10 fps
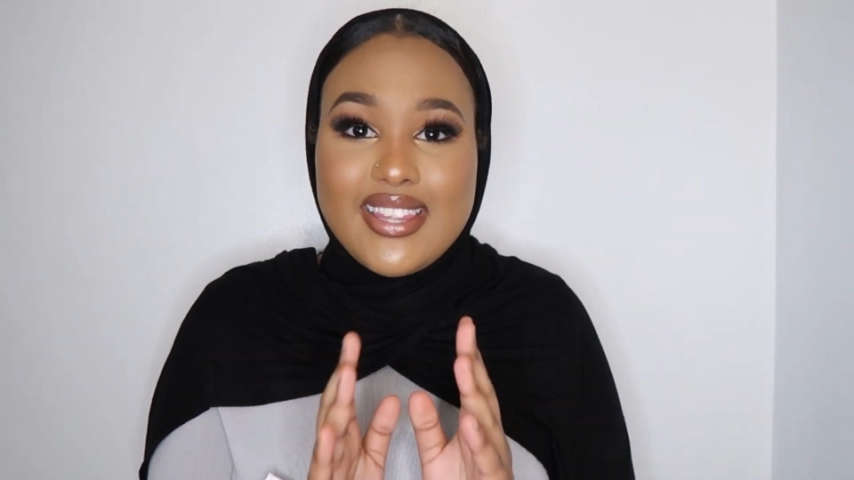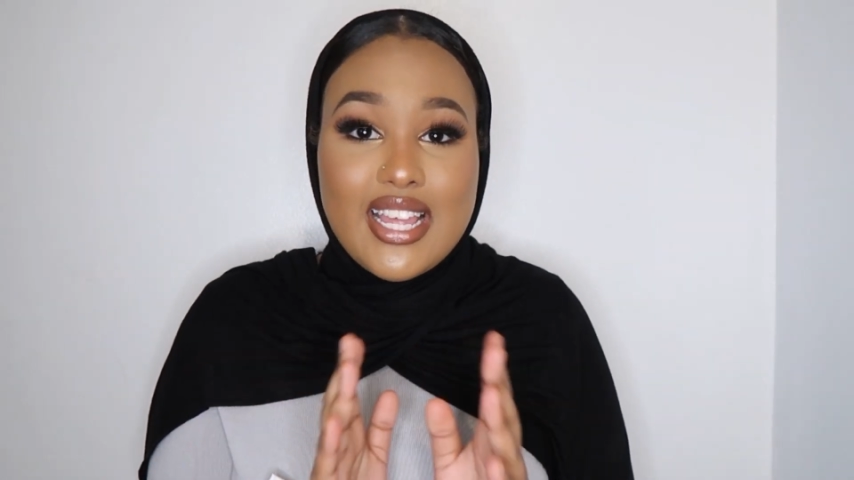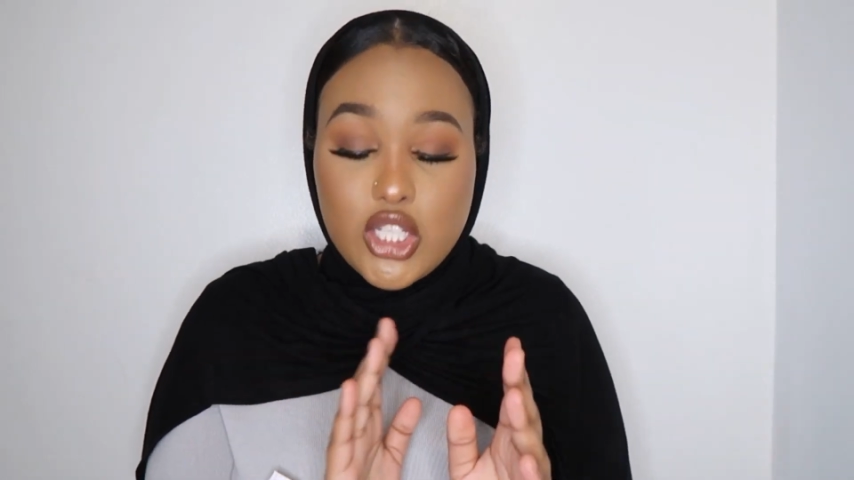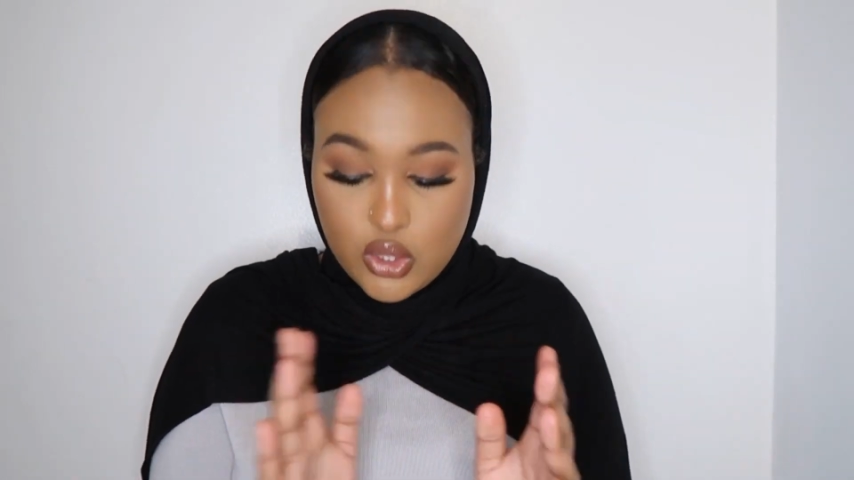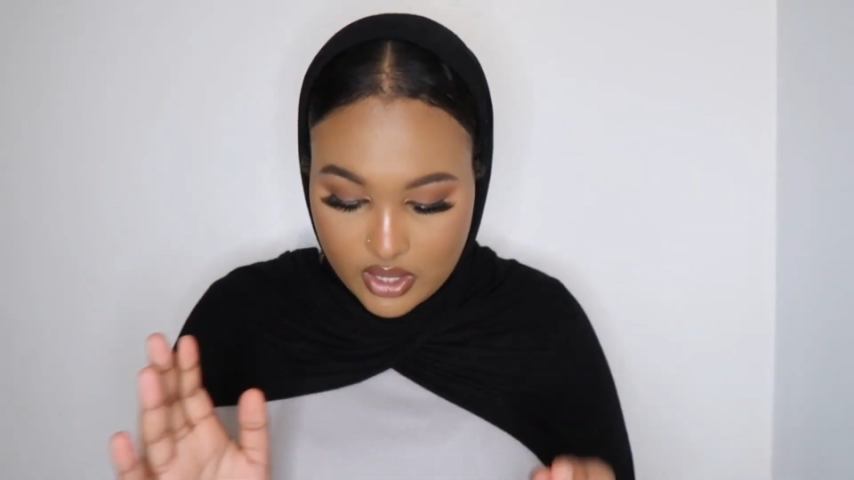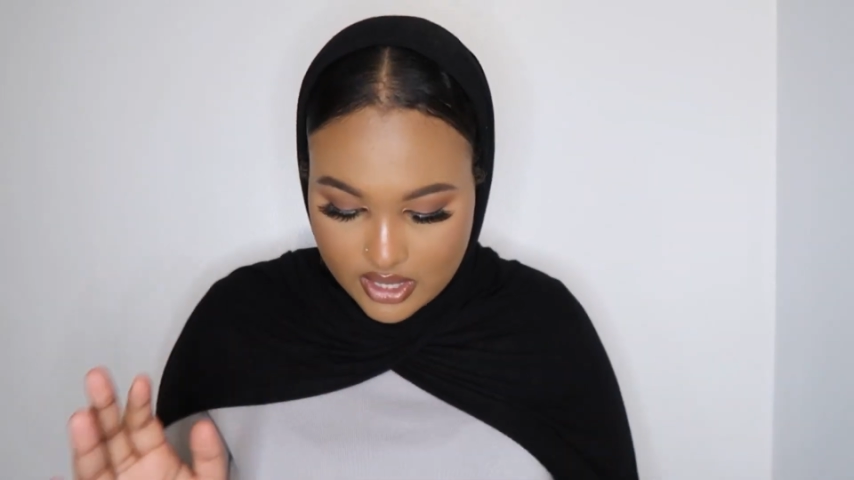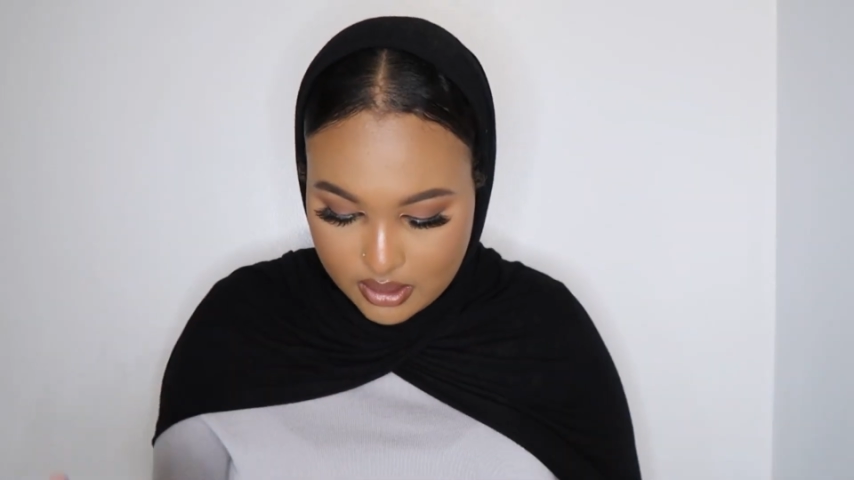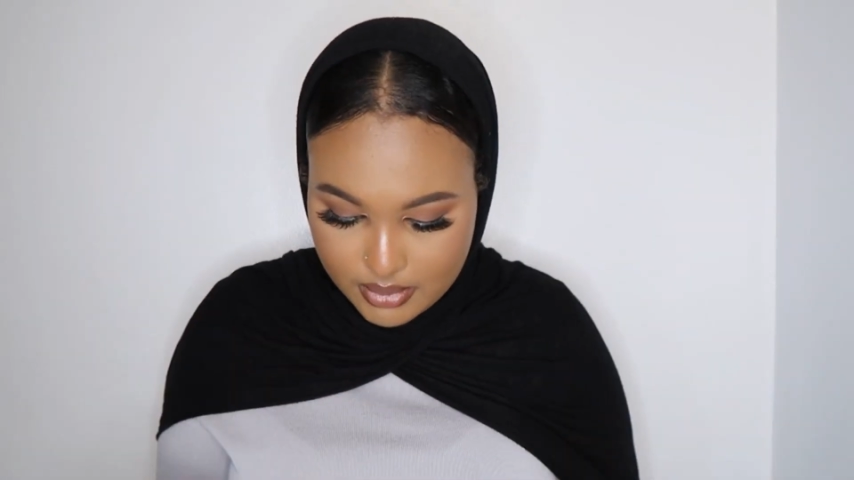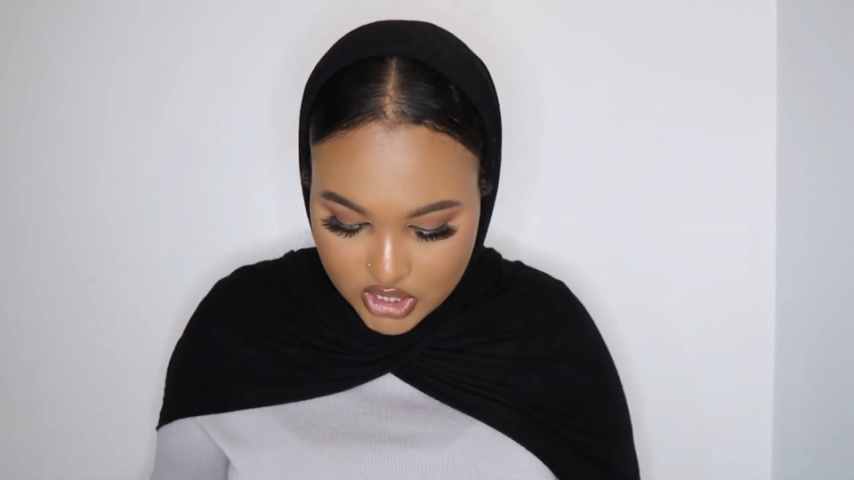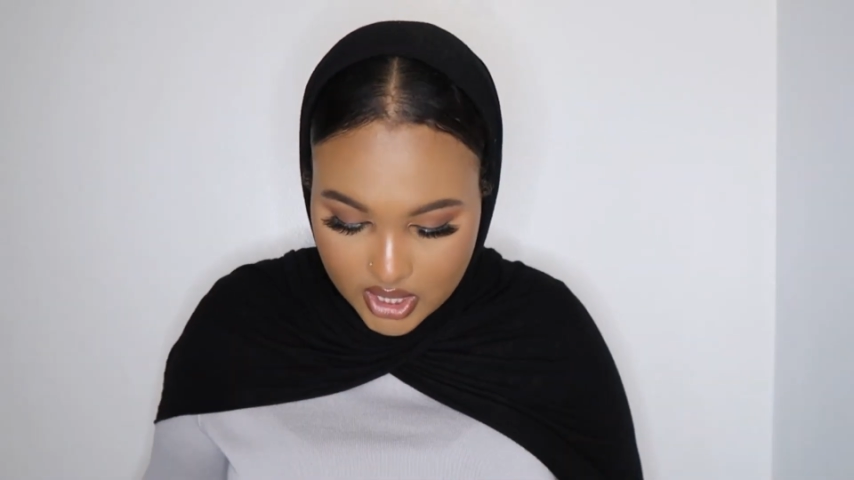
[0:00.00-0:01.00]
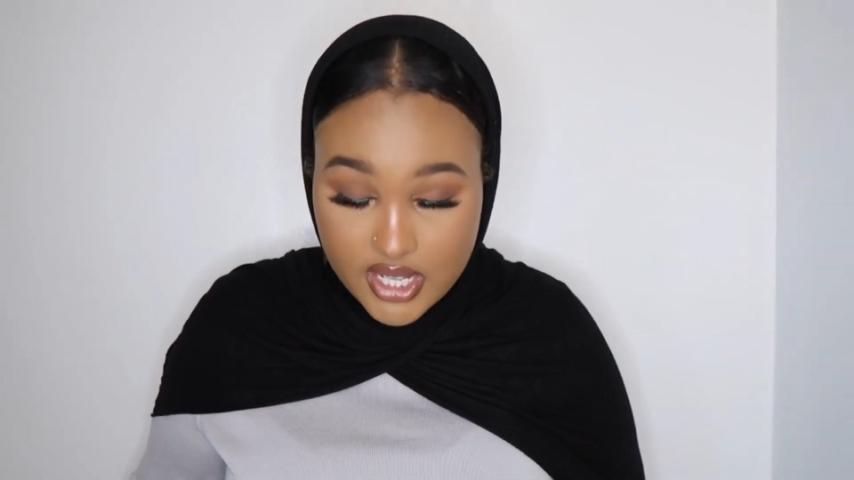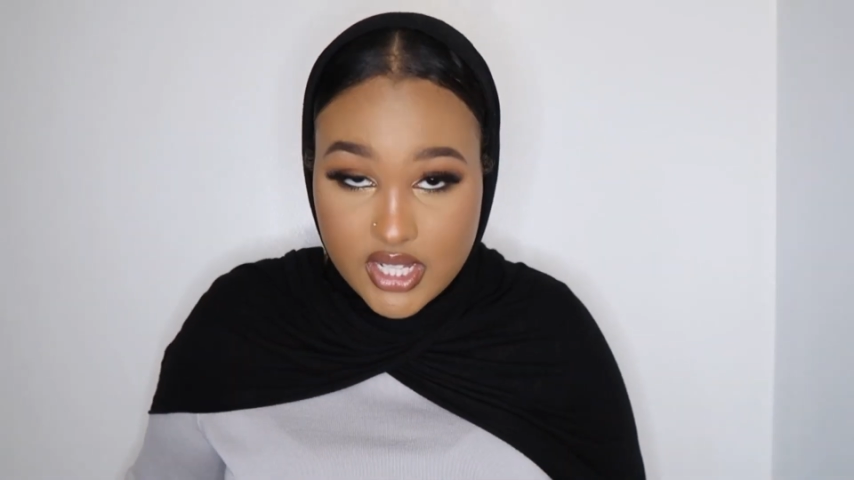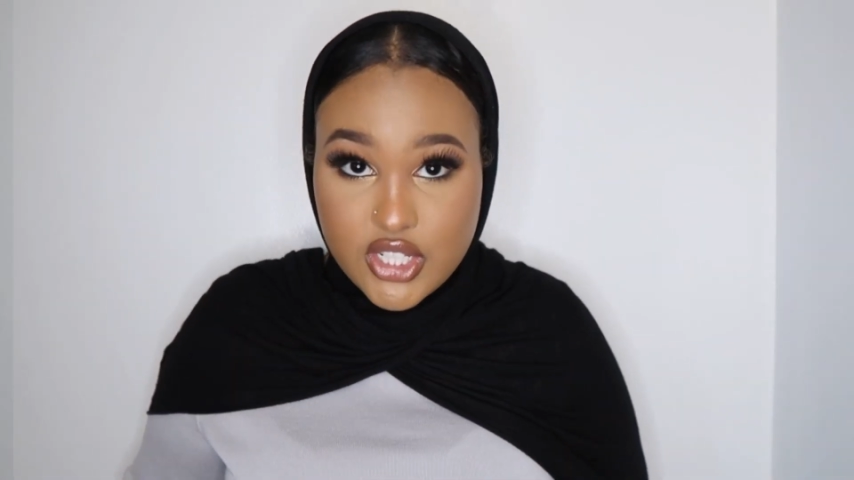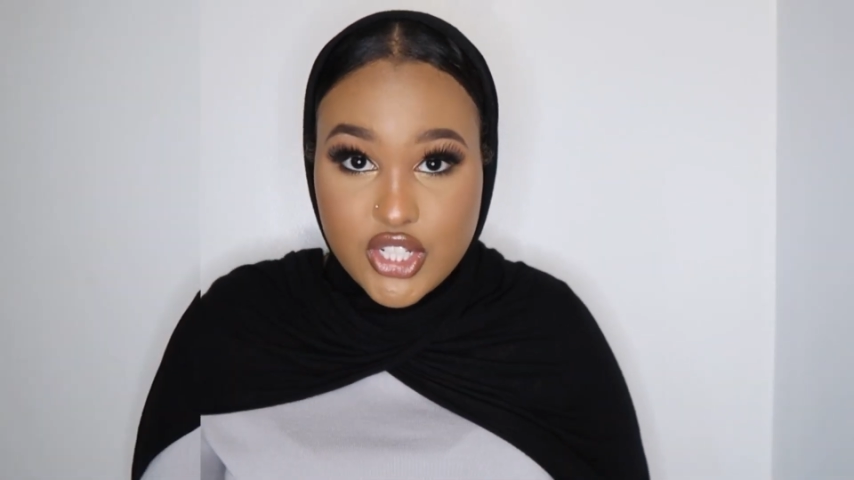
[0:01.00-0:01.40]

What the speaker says: that soon has to be changed.